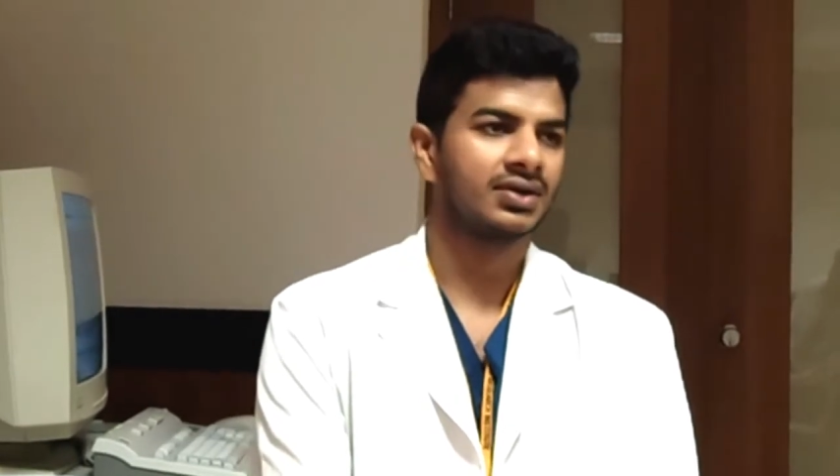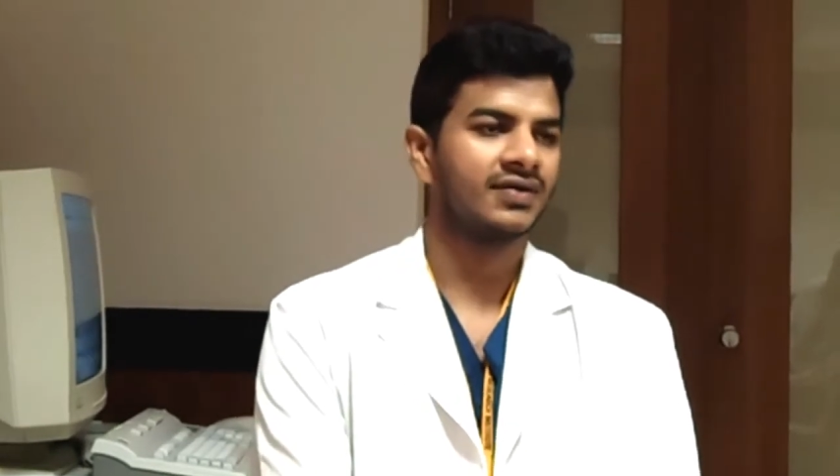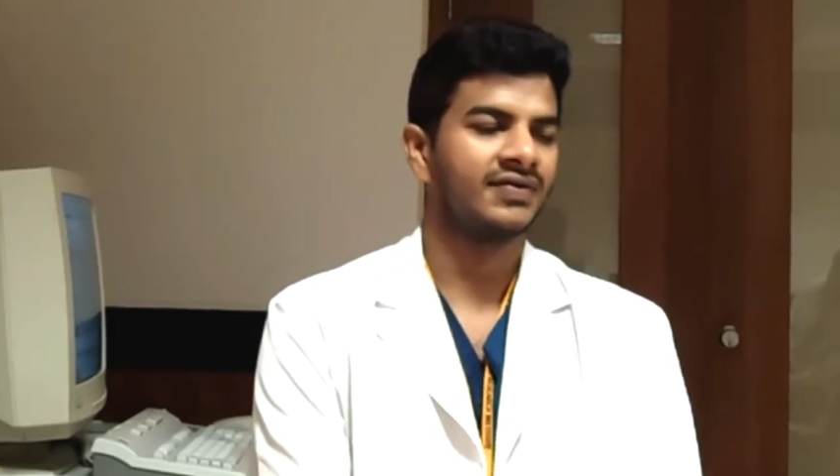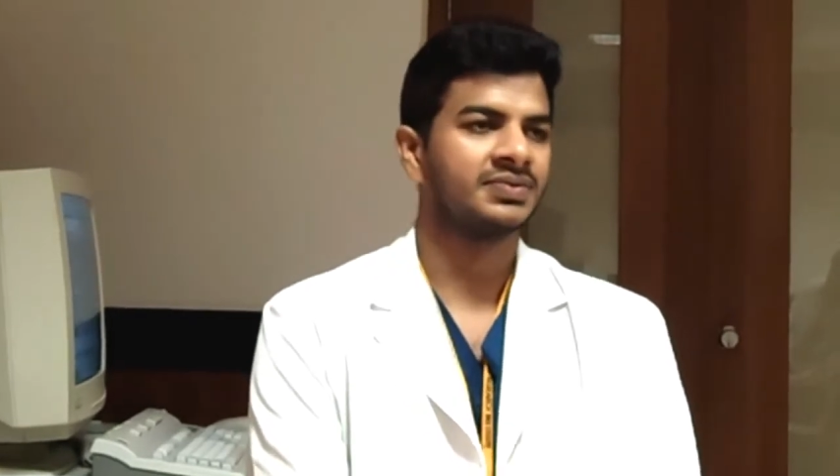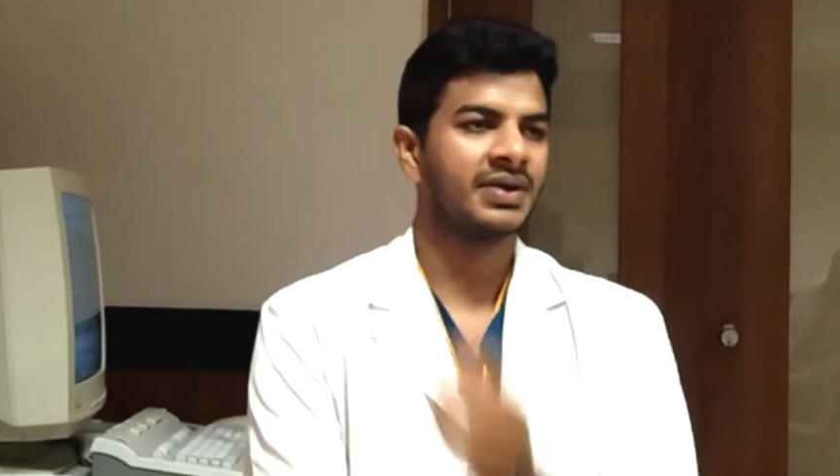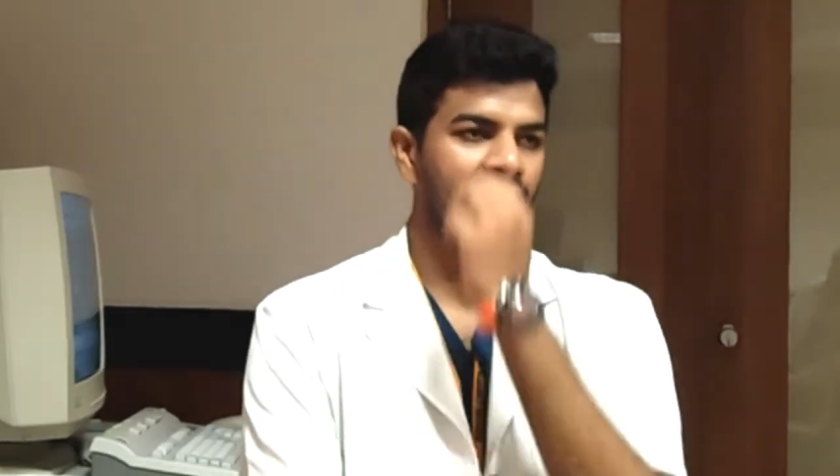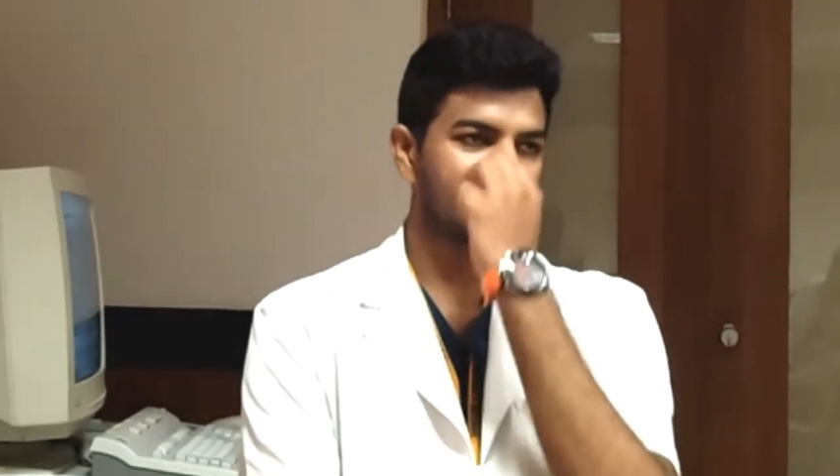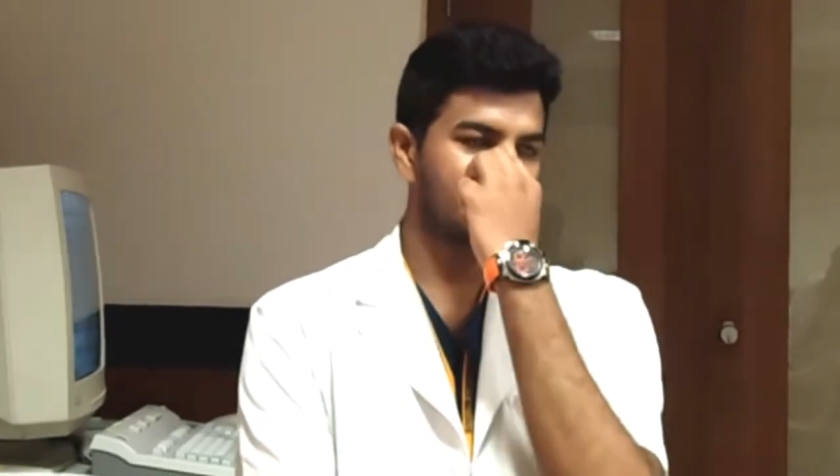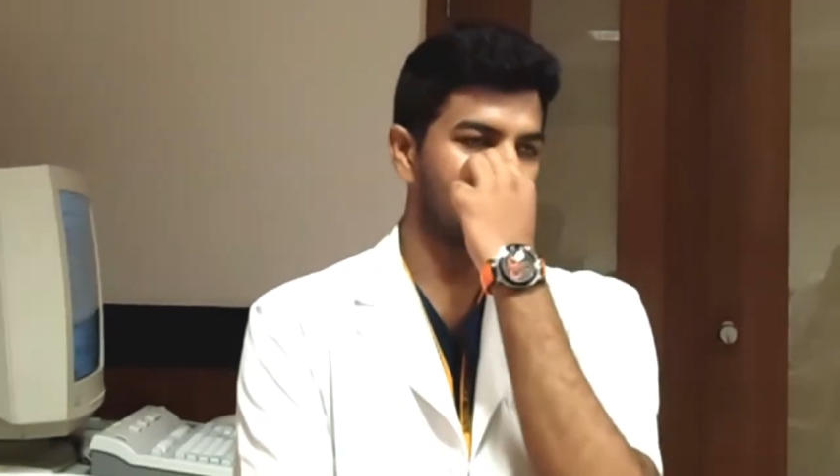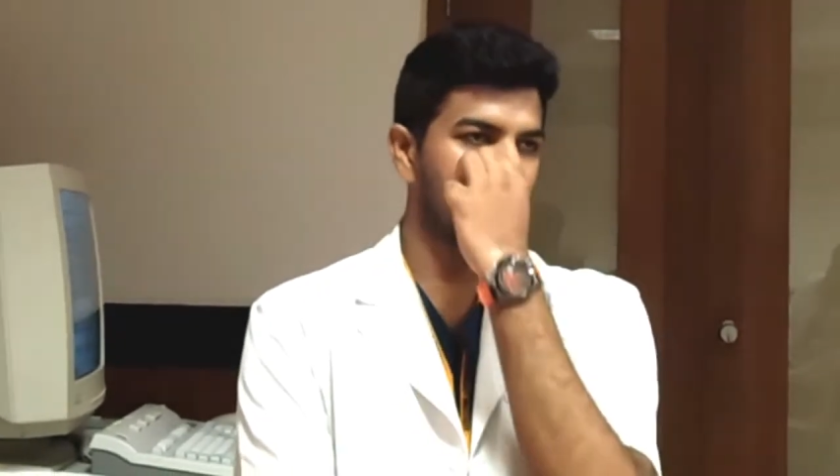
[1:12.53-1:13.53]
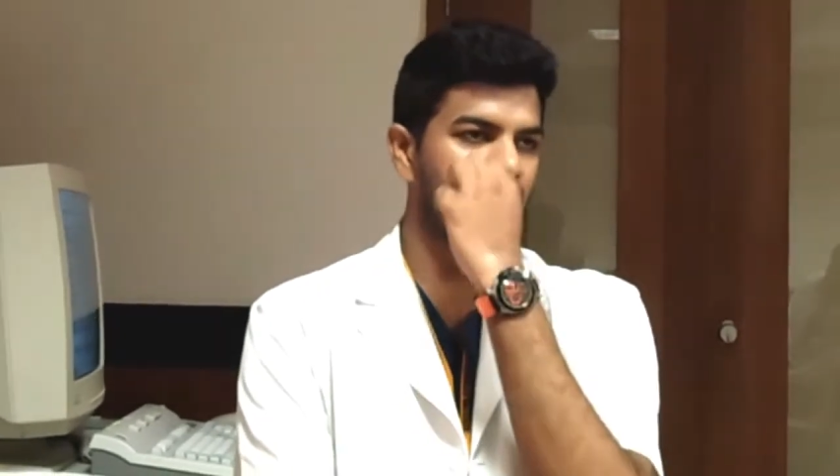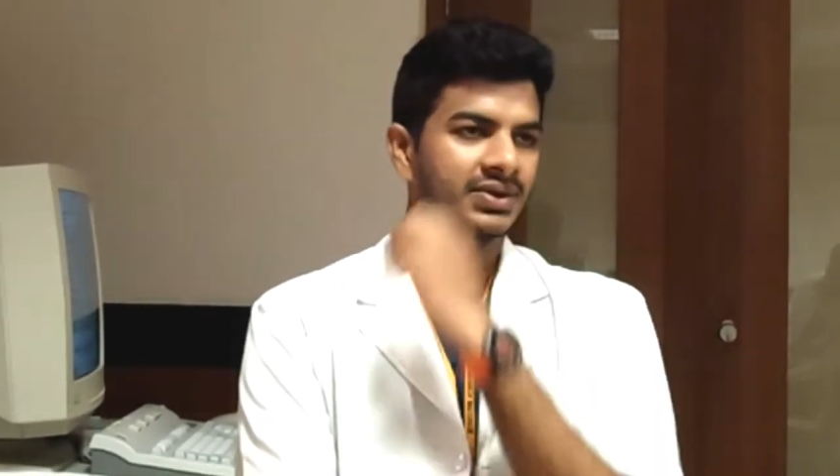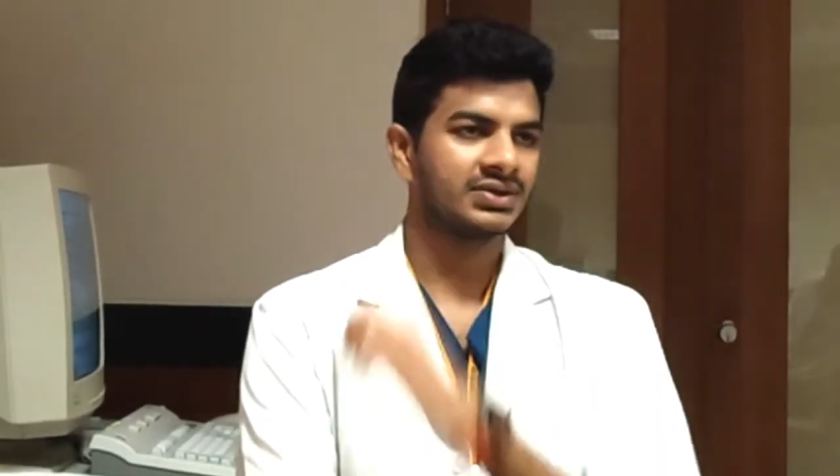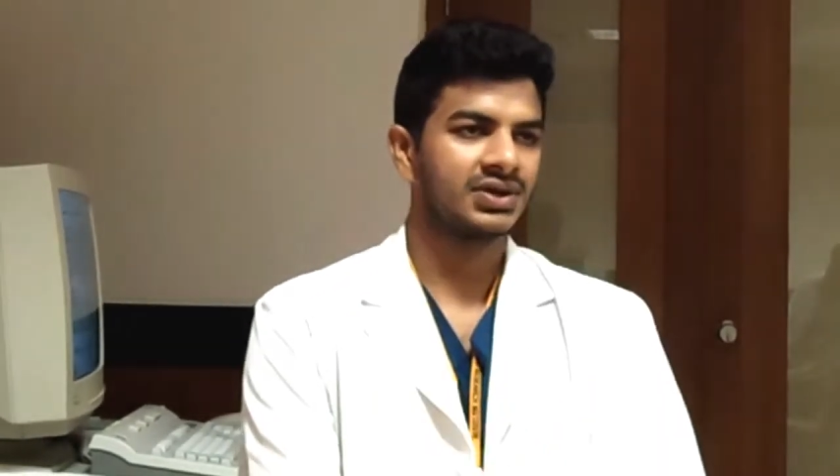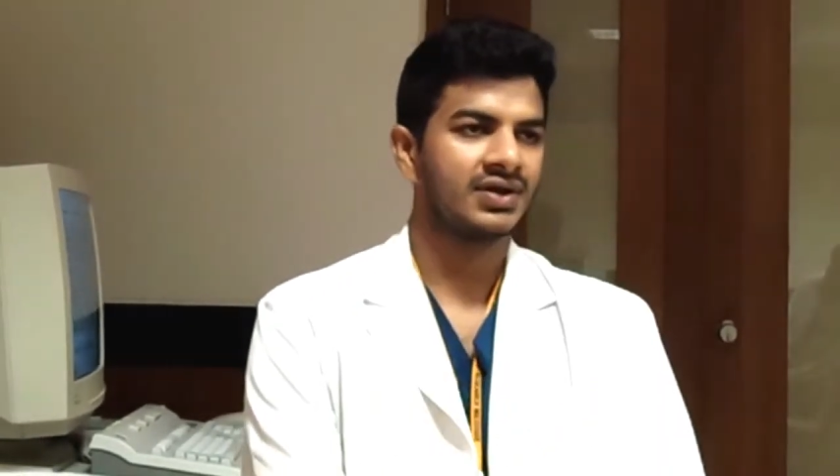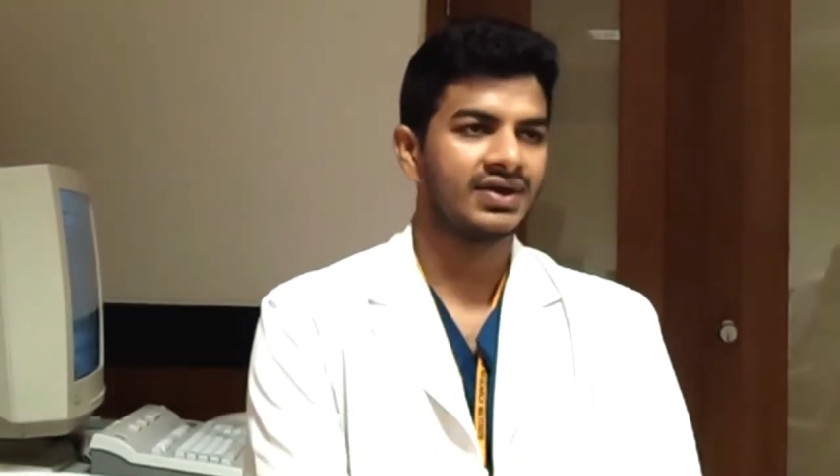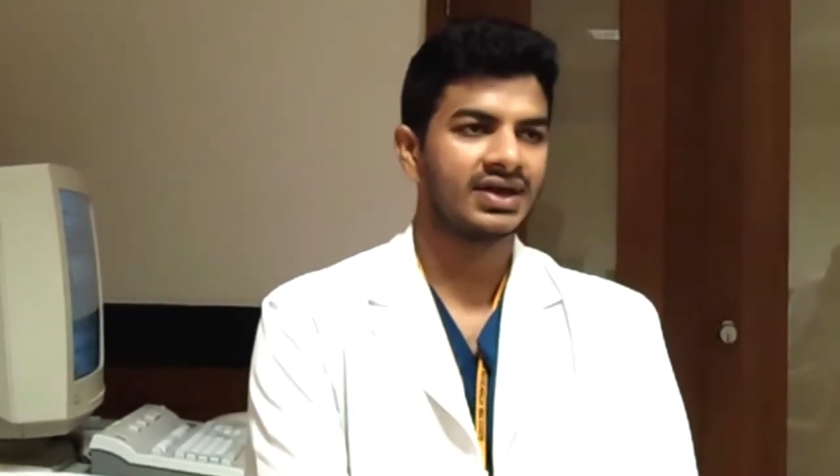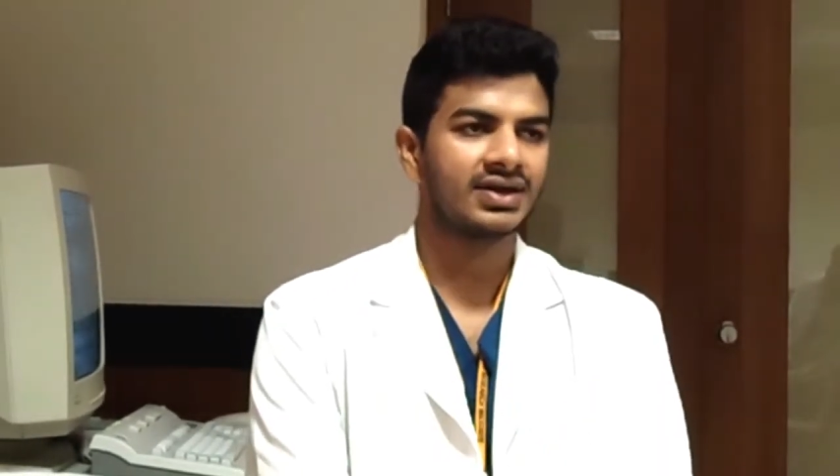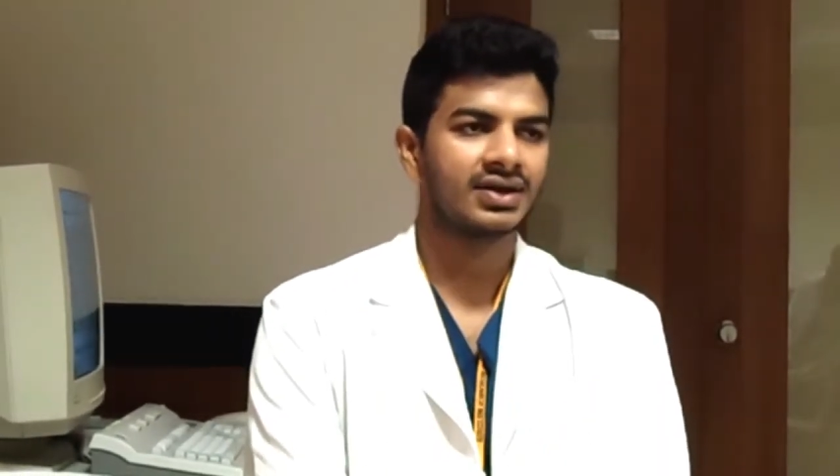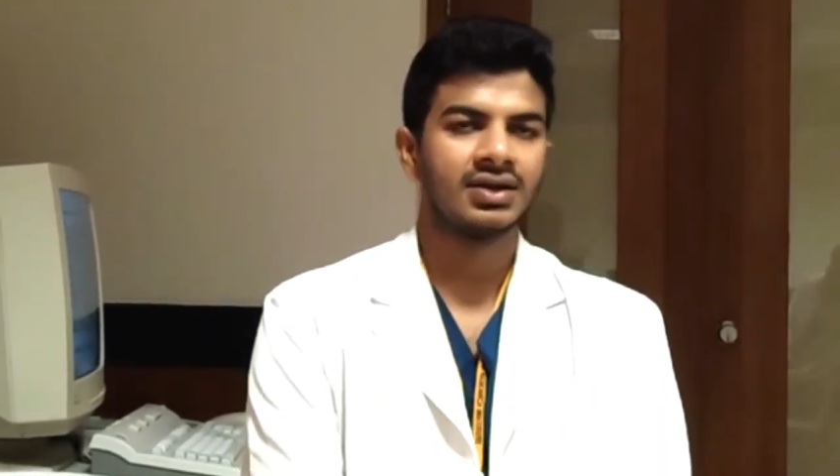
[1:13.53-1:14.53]
If it's microscopic hematuria, we
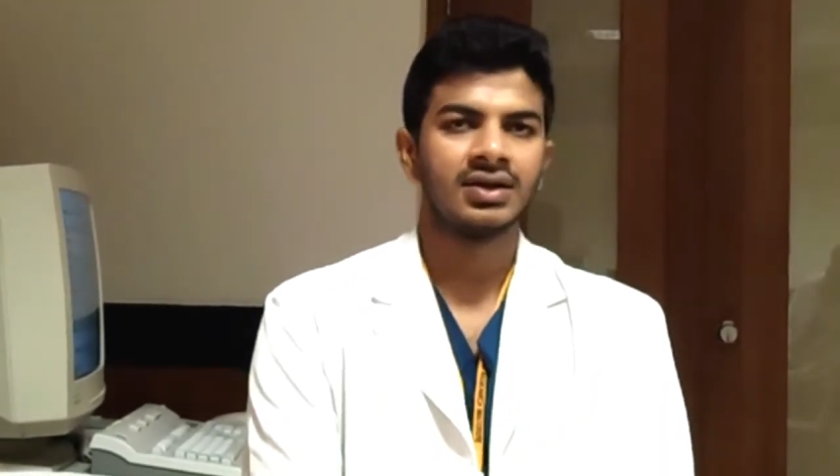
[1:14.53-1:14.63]
can